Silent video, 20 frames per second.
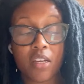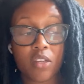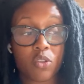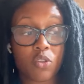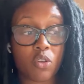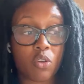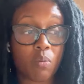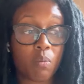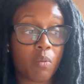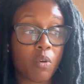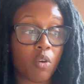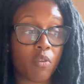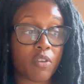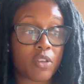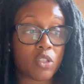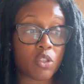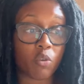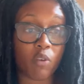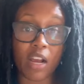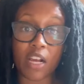to move
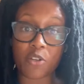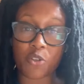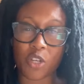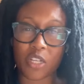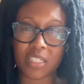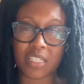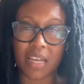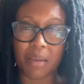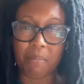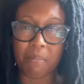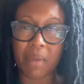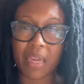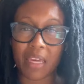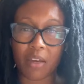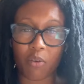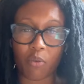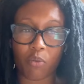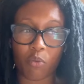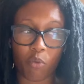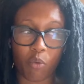in directions that make
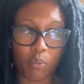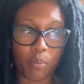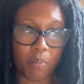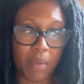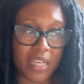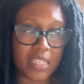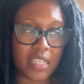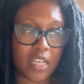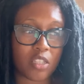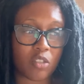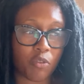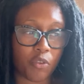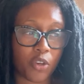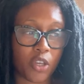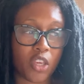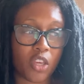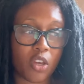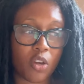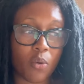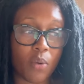make sense for
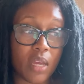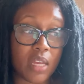you.